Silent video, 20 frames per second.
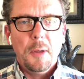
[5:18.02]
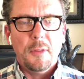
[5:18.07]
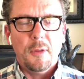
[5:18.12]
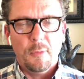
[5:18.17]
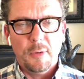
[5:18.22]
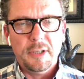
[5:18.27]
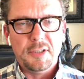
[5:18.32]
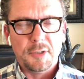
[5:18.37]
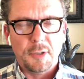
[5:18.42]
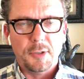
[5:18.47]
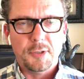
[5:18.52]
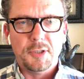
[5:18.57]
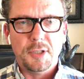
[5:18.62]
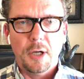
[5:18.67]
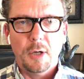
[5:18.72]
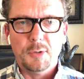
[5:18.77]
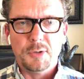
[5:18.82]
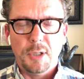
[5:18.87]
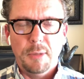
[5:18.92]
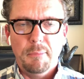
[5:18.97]
The research
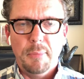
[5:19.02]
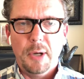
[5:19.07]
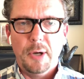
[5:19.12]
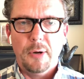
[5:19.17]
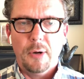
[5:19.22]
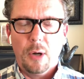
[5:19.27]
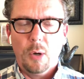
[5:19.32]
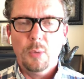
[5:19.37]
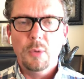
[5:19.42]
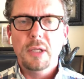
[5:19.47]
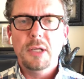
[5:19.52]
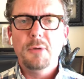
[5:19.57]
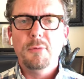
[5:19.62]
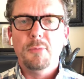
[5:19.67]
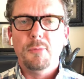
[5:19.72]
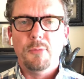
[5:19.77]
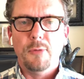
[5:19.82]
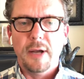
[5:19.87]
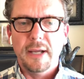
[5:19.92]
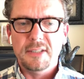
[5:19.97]
shows that butter only
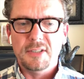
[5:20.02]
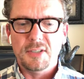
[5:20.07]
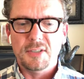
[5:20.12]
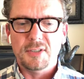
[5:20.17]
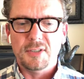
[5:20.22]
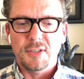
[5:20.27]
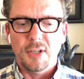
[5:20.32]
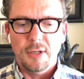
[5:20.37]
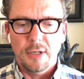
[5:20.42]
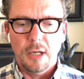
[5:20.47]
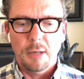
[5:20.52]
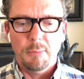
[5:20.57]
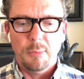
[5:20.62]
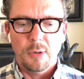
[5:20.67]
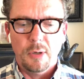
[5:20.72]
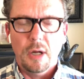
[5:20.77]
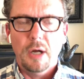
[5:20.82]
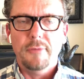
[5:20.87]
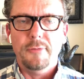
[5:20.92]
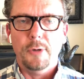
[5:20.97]
raises the
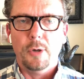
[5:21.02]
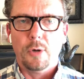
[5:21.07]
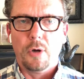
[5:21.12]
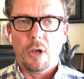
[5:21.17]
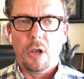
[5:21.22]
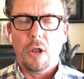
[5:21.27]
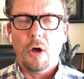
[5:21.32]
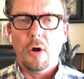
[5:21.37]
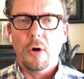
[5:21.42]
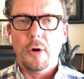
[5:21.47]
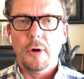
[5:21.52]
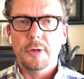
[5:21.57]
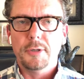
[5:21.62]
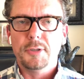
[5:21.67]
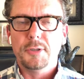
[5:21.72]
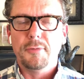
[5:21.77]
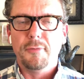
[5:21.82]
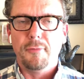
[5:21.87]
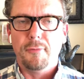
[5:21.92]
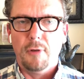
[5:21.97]
number of your
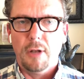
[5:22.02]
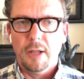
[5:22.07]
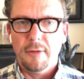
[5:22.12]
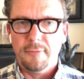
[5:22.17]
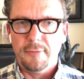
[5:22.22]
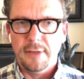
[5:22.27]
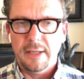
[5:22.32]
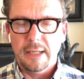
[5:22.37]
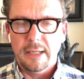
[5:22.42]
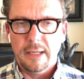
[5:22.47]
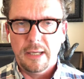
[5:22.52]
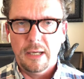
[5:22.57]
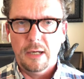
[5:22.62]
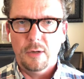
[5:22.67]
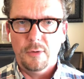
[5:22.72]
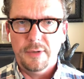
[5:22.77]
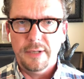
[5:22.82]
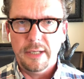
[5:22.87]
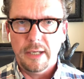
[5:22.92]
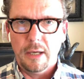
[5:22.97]
large, fluffy
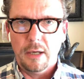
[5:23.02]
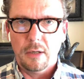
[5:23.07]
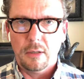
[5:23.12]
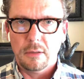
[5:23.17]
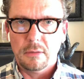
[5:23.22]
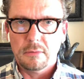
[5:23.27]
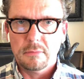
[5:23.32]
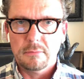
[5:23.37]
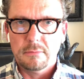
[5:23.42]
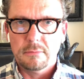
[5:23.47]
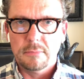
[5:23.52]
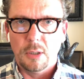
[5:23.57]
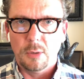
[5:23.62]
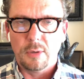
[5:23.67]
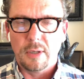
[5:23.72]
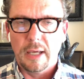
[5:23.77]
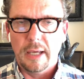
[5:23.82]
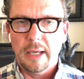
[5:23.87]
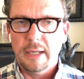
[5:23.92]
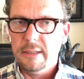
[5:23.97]
LDL.
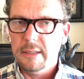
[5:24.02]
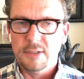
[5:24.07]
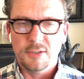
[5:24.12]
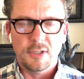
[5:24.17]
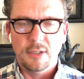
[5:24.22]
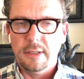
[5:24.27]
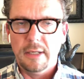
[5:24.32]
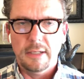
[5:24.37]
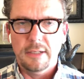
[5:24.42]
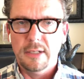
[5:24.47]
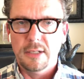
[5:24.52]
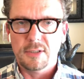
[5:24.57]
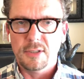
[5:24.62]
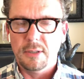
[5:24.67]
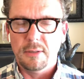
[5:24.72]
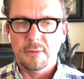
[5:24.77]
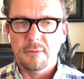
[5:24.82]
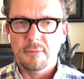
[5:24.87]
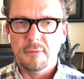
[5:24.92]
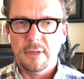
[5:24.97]
Okay, it doesn't it
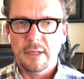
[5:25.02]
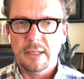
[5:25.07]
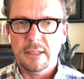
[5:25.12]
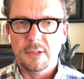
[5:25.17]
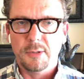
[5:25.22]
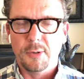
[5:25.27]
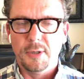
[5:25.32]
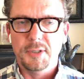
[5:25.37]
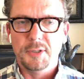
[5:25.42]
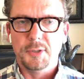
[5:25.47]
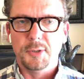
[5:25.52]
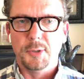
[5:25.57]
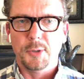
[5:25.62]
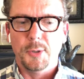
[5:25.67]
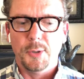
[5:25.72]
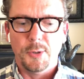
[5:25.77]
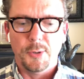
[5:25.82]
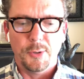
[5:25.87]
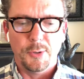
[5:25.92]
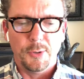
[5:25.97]
doesn't increase
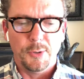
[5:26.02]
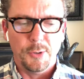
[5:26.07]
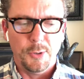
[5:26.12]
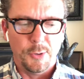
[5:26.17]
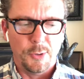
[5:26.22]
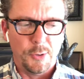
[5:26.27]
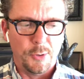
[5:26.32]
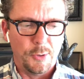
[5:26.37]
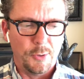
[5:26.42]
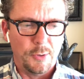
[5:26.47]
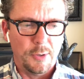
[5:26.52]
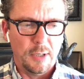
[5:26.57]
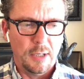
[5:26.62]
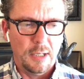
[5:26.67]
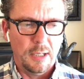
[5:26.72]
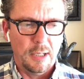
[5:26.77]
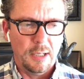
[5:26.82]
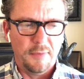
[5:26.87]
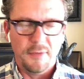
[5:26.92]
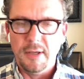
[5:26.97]
your your
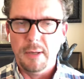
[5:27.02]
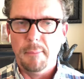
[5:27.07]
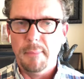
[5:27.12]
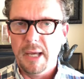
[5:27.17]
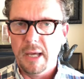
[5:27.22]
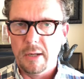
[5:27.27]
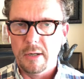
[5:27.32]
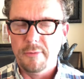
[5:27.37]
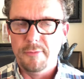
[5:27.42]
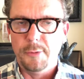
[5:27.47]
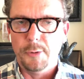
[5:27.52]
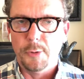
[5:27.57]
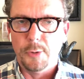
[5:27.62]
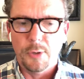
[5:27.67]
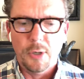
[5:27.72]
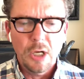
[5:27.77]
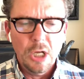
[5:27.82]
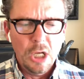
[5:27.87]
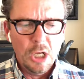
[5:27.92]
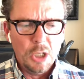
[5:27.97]
uh, the amount of
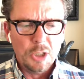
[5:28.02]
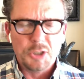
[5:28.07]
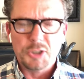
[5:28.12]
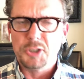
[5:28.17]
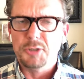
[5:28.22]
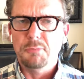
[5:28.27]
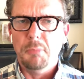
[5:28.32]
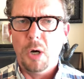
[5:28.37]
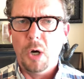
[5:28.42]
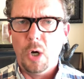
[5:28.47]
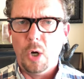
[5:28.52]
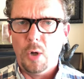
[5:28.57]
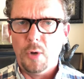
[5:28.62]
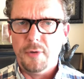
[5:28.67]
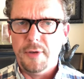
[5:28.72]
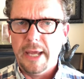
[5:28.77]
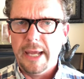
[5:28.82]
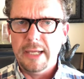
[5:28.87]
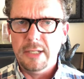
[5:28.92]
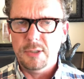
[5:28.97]
your small,
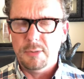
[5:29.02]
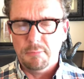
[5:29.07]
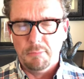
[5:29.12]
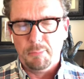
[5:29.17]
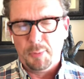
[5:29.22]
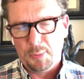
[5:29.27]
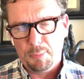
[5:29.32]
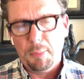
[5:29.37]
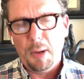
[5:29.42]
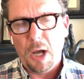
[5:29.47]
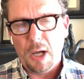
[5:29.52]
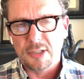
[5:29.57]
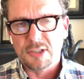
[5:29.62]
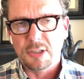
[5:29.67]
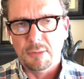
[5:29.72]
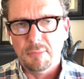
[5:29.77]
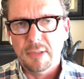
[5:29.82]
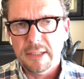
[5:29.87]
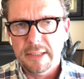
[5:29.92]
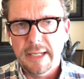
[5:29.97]
dang,
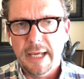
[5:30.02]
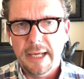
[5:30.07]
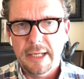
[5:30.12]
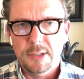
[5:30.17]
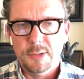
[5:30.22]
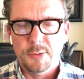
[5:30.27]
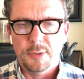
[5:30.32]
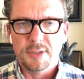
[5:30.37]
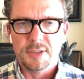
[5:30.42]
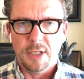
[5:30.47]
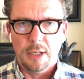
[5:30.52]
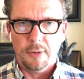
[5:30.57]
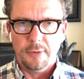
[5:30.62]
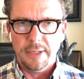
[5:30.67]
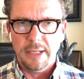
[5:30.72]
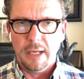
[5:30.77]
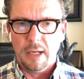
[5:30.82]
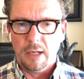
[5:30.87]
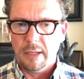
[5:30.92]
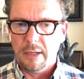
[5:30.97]
possibly dangerous
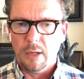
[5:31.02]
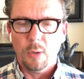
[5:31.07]
LDL.